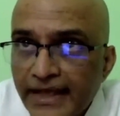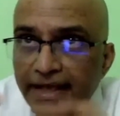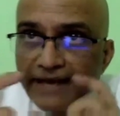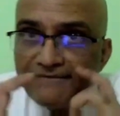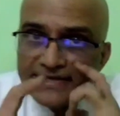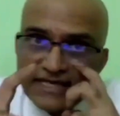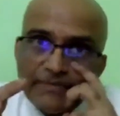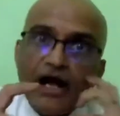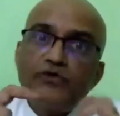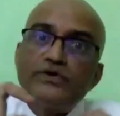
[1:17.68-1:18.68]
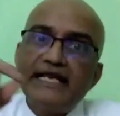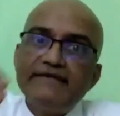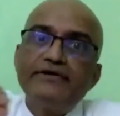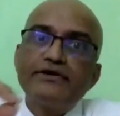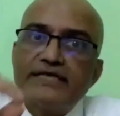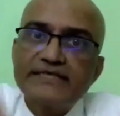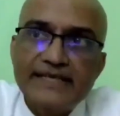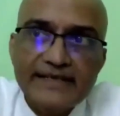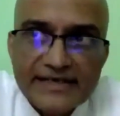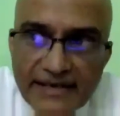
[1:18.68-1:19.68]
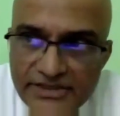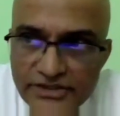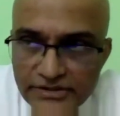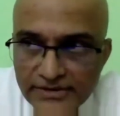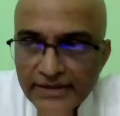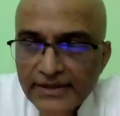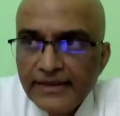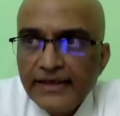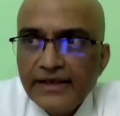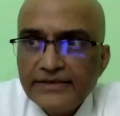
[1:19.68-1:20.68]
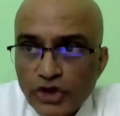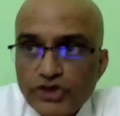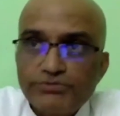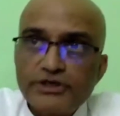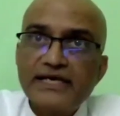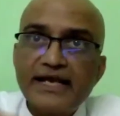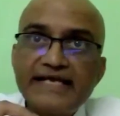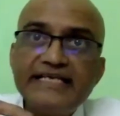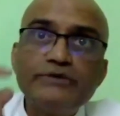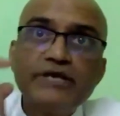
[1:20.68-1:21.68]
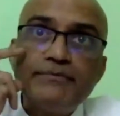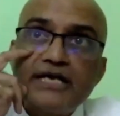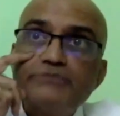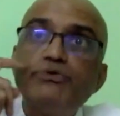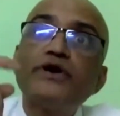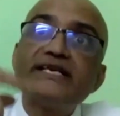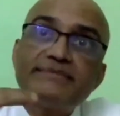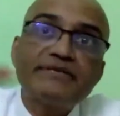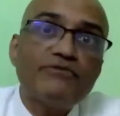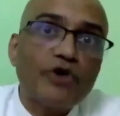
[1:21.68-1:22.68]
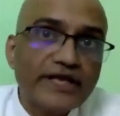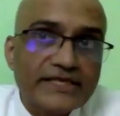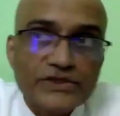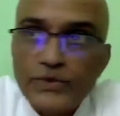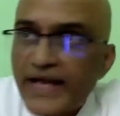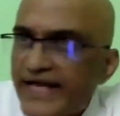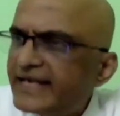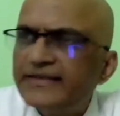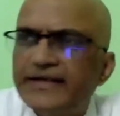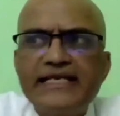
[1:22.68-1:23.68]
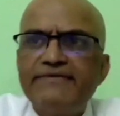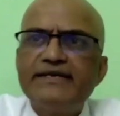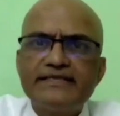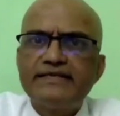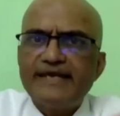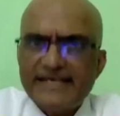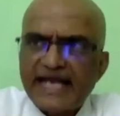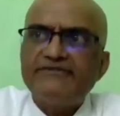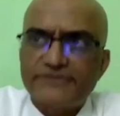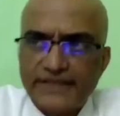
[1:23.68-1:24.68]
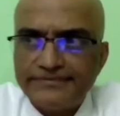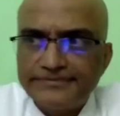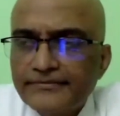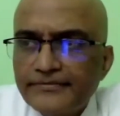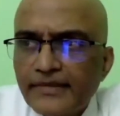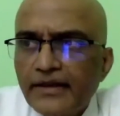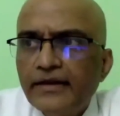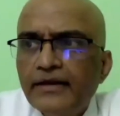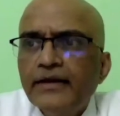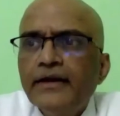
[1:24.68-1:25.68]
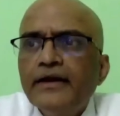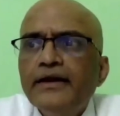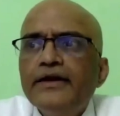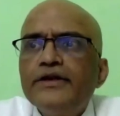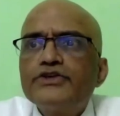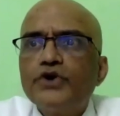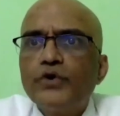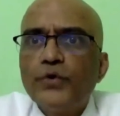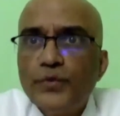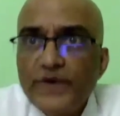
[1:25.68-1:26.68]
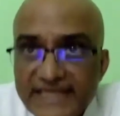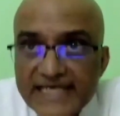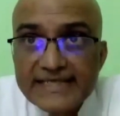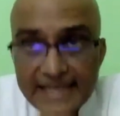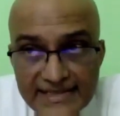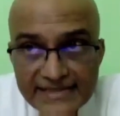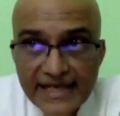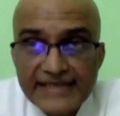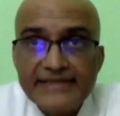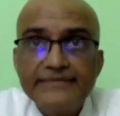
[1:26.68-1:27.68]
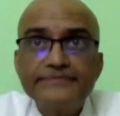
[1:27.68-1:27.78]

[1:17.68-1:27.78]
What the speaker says: If we somehow deliver on this critical dimension, the entrepreneurs are likely to be a much more receptive audience to any other intervention that we design for them. So with this insight,